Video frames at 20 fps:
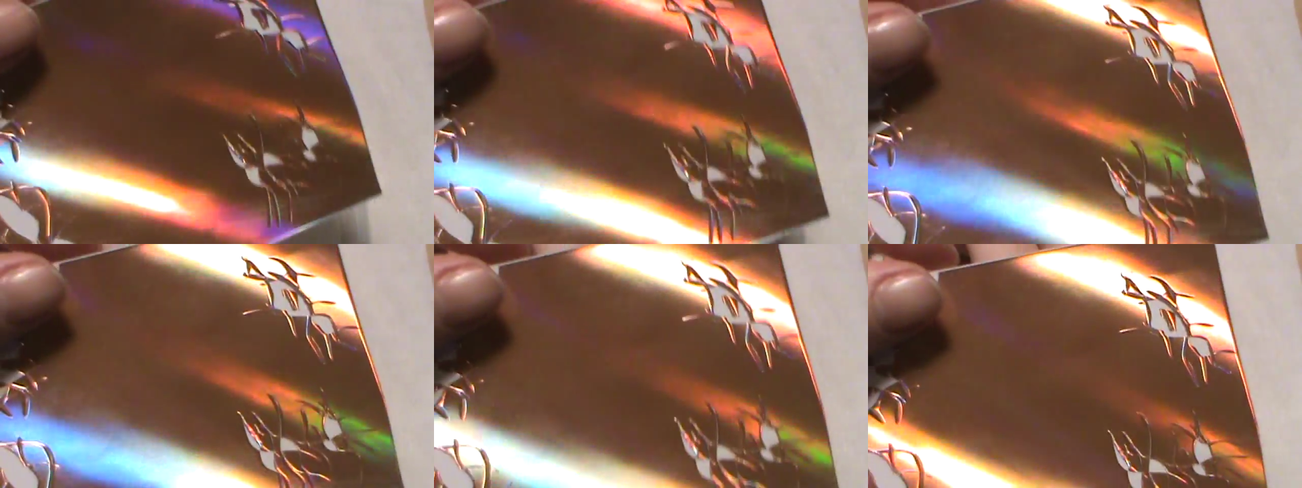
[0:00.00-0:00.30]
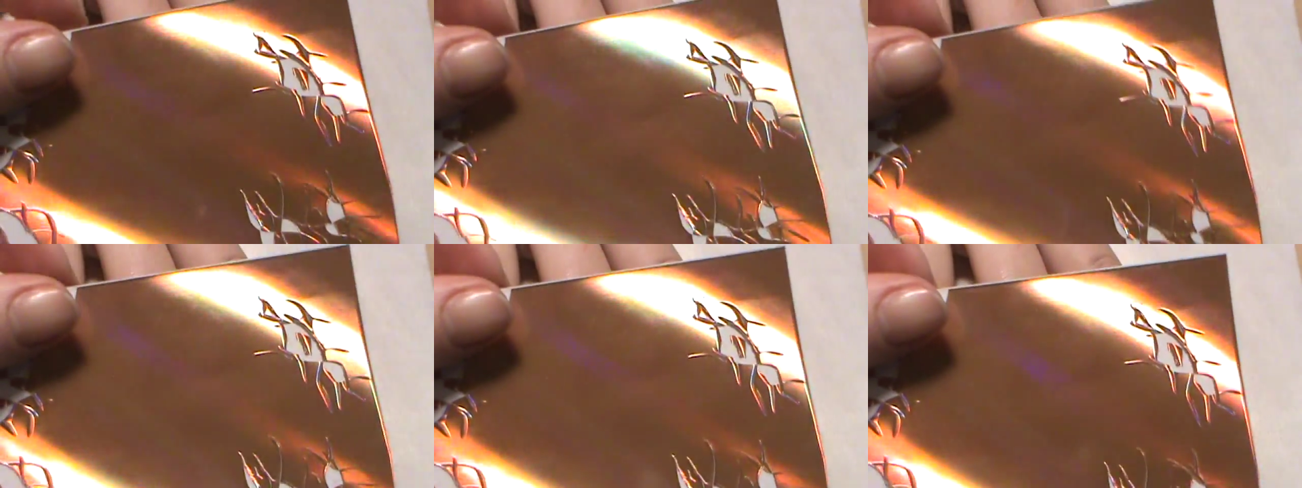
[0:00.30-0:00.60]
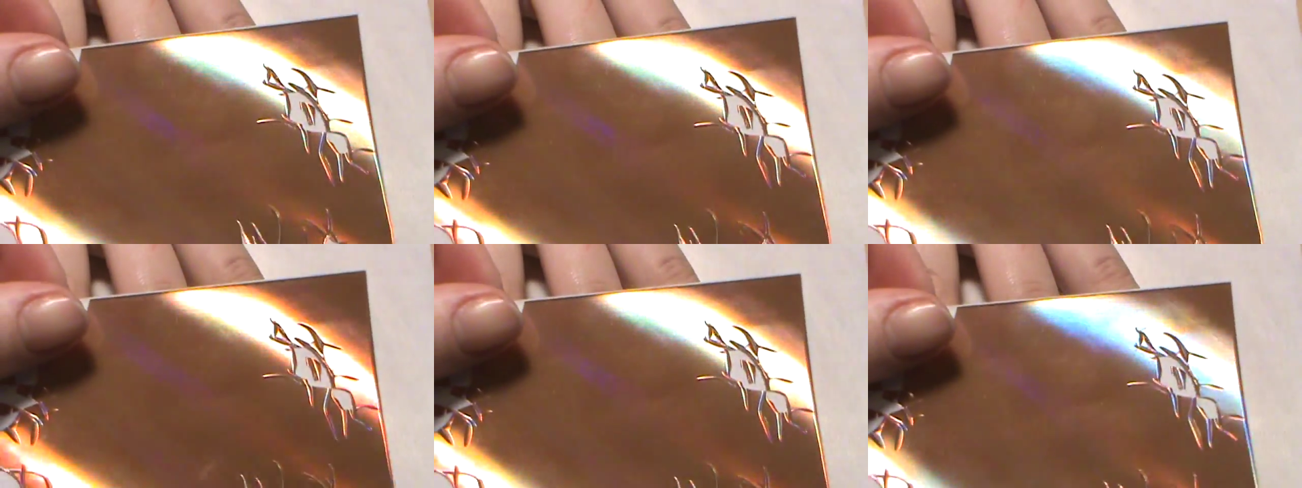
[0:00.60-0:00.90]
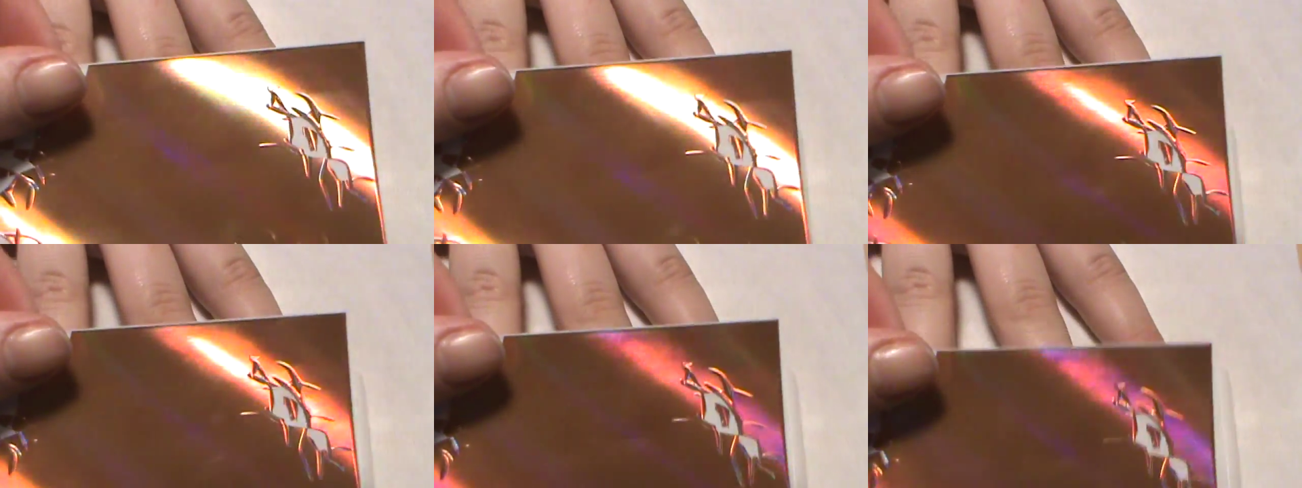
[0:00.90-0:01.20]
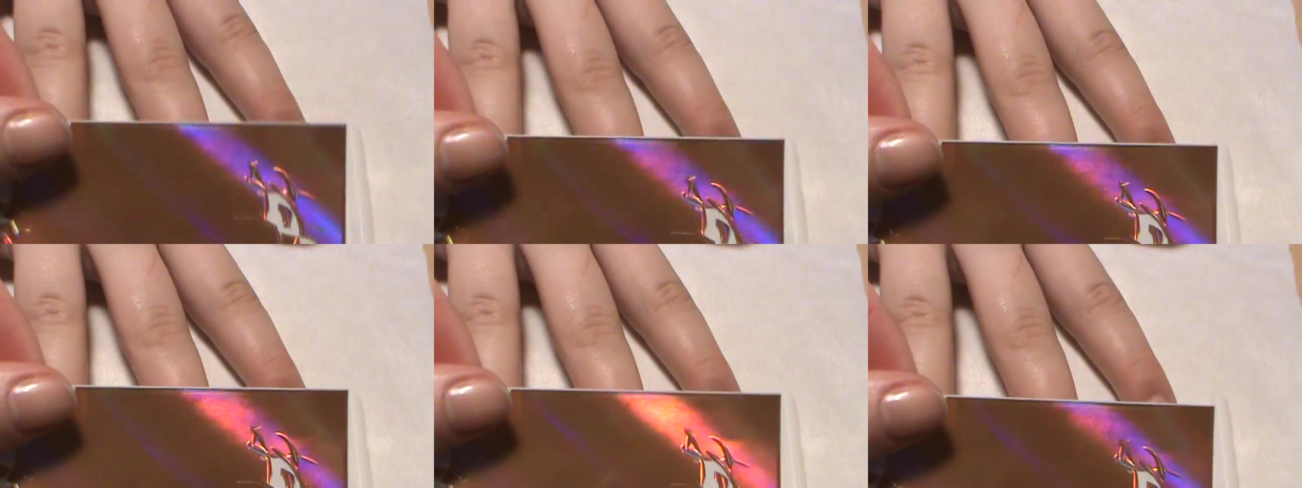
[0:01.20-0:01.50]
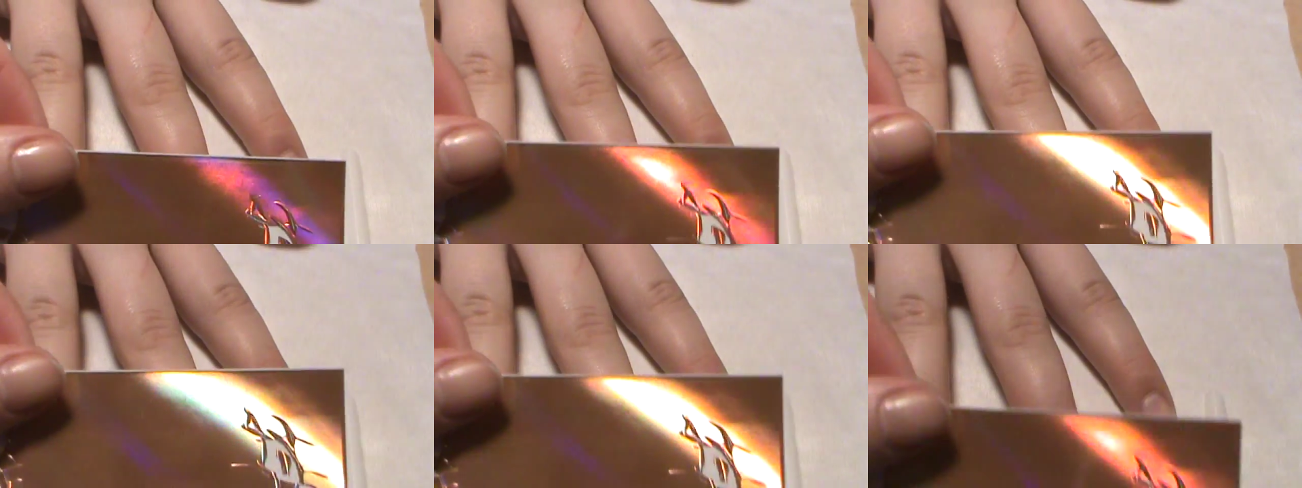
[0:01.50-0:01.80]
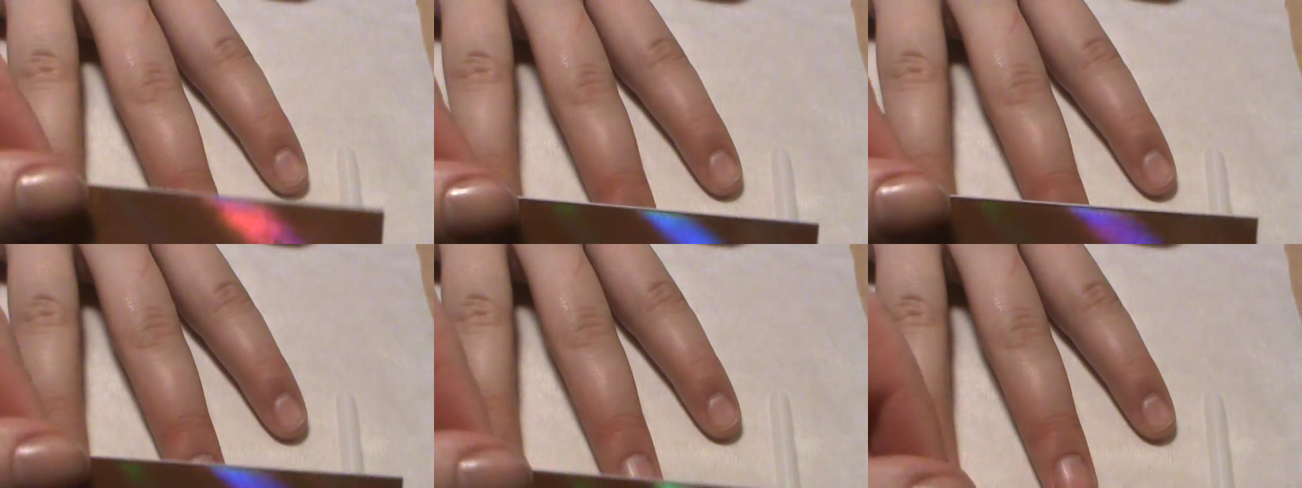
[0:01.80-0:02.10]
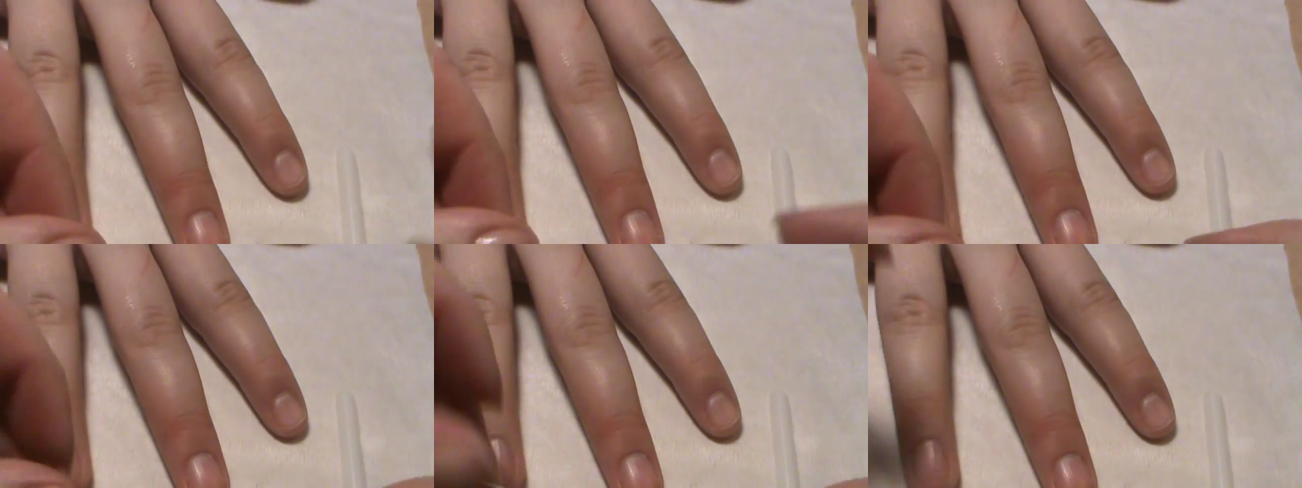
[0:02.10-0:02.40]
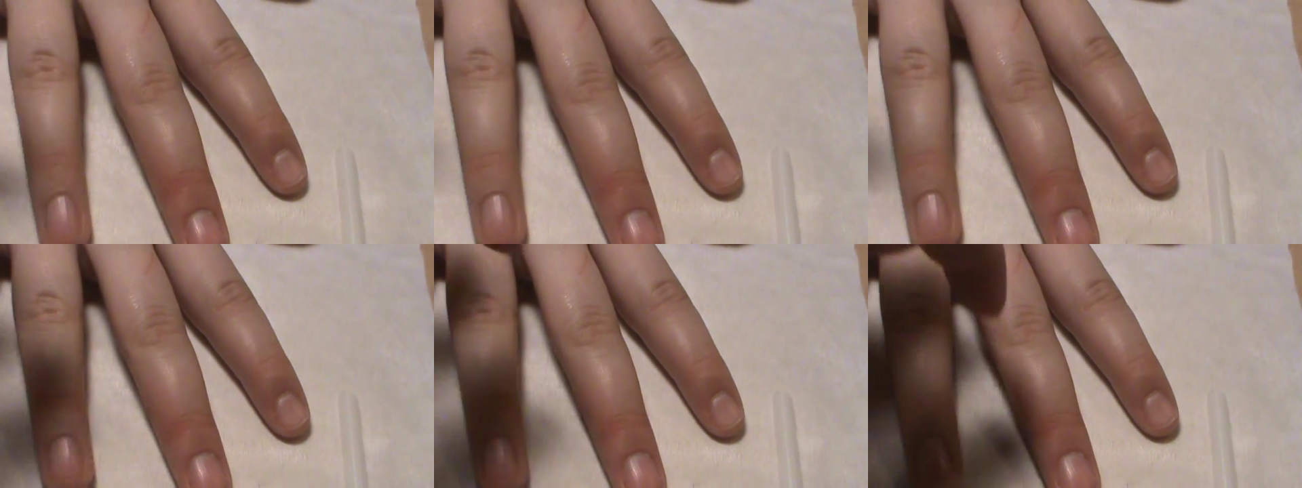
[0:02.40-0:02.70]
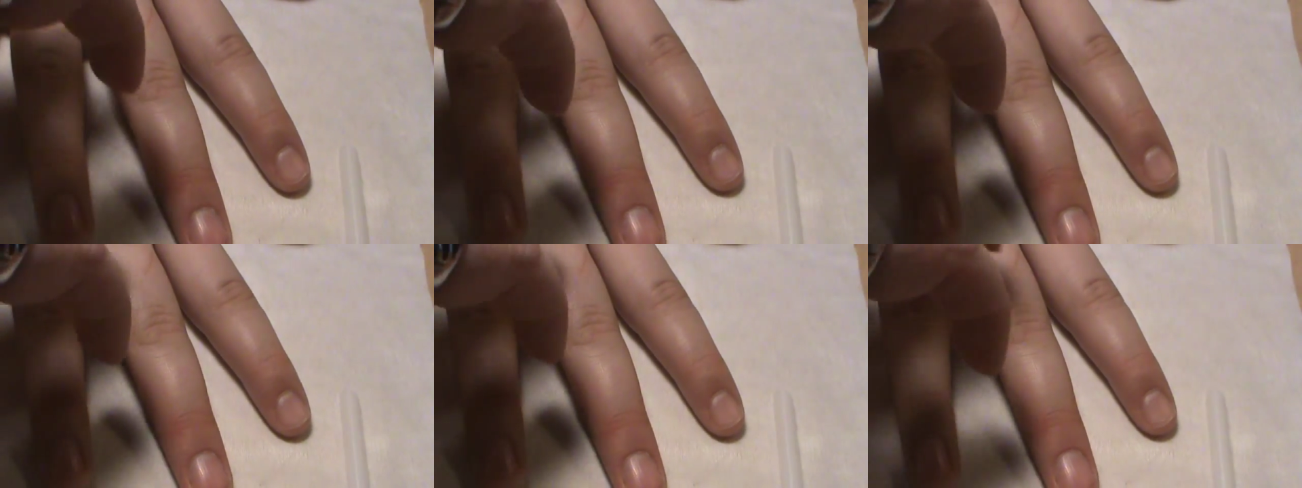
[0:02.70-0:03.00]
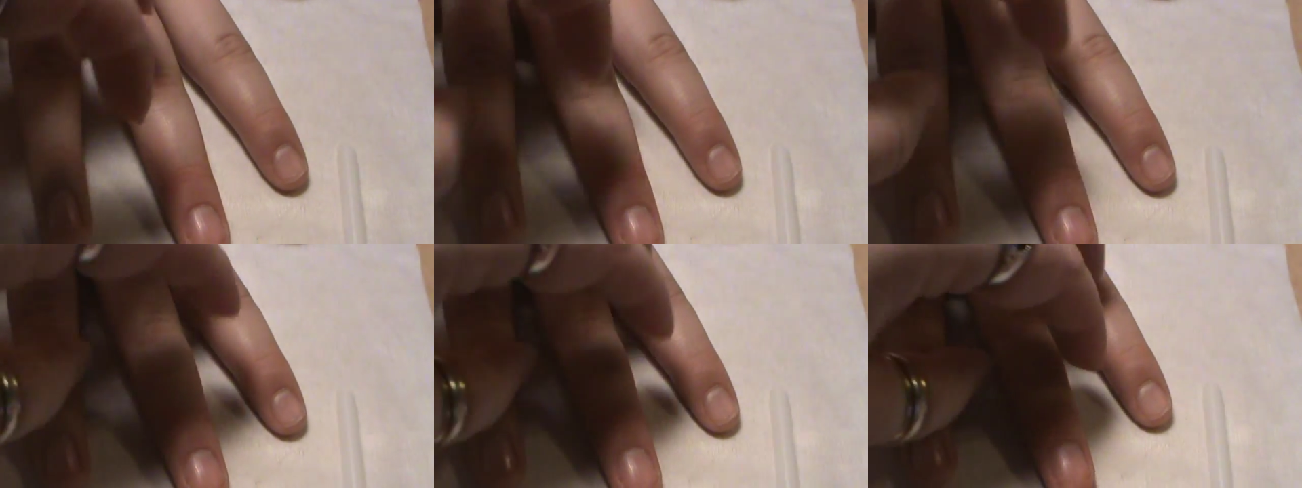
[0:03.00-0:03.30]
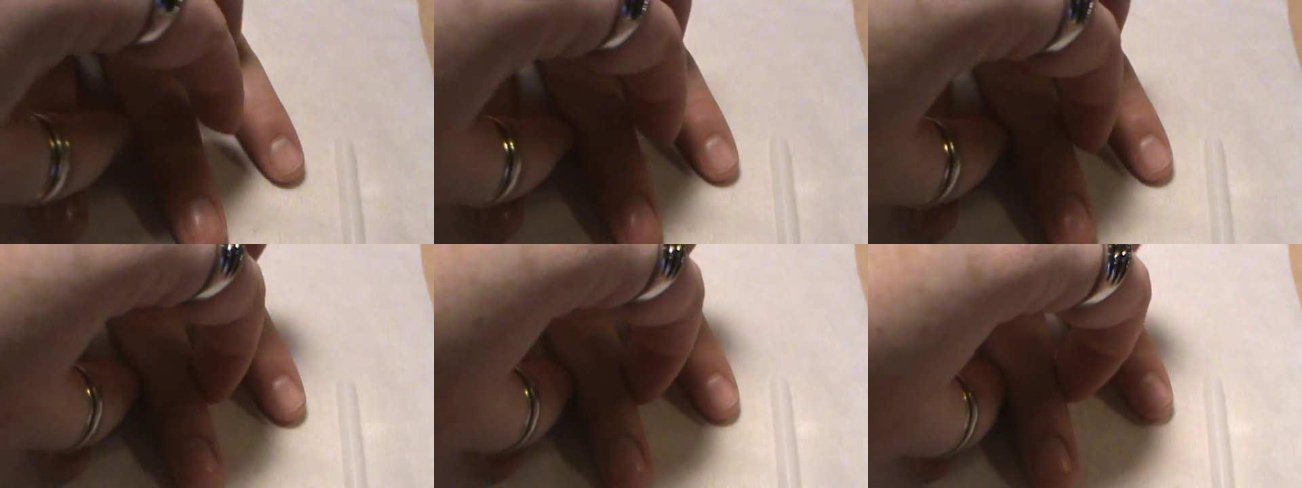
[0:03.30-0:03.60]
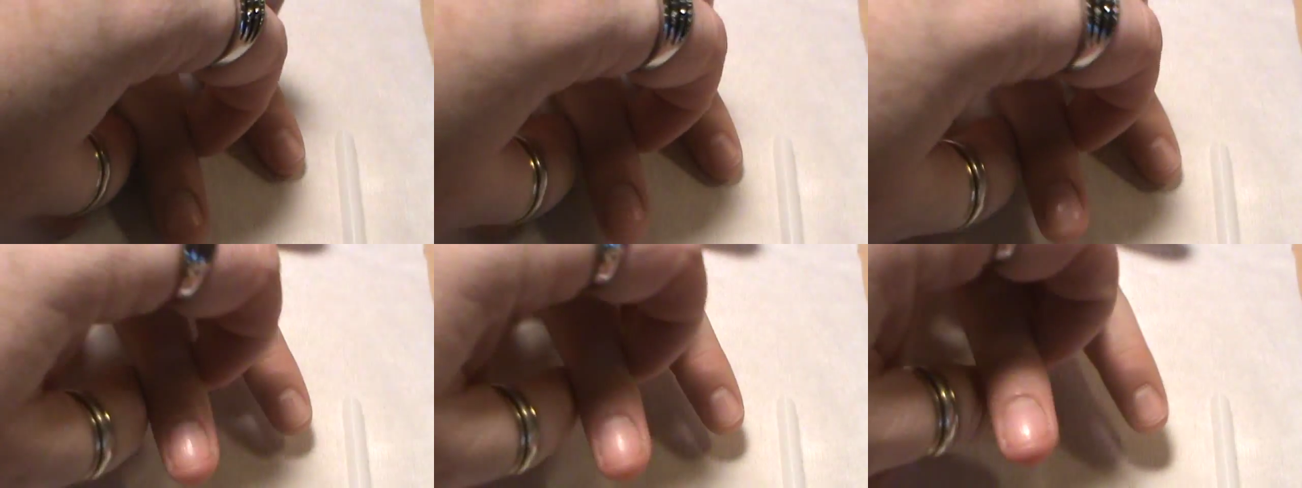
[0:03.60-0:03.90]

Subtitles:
[unreadable: no face in view]